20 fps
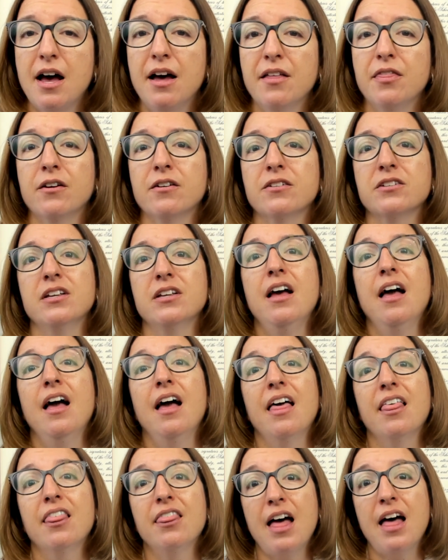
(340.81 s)
others,
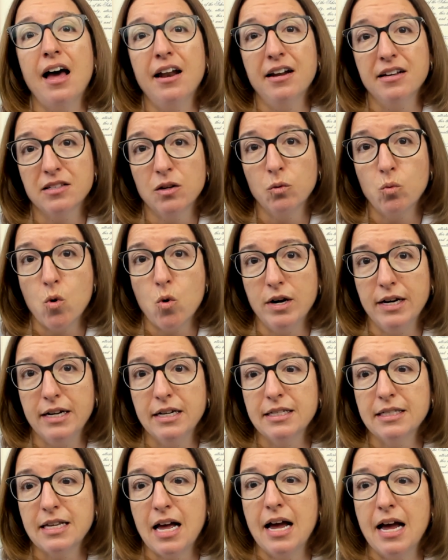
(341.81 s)
that is a warning
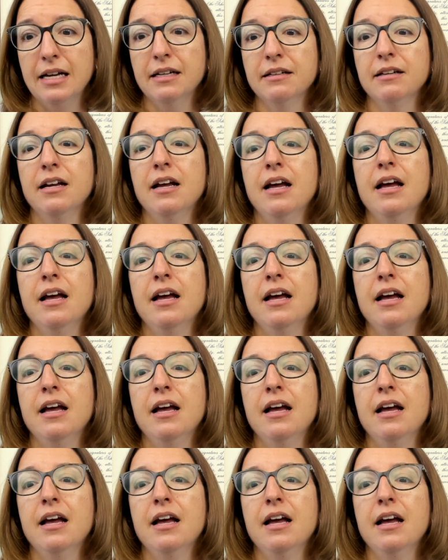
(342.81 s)
sign.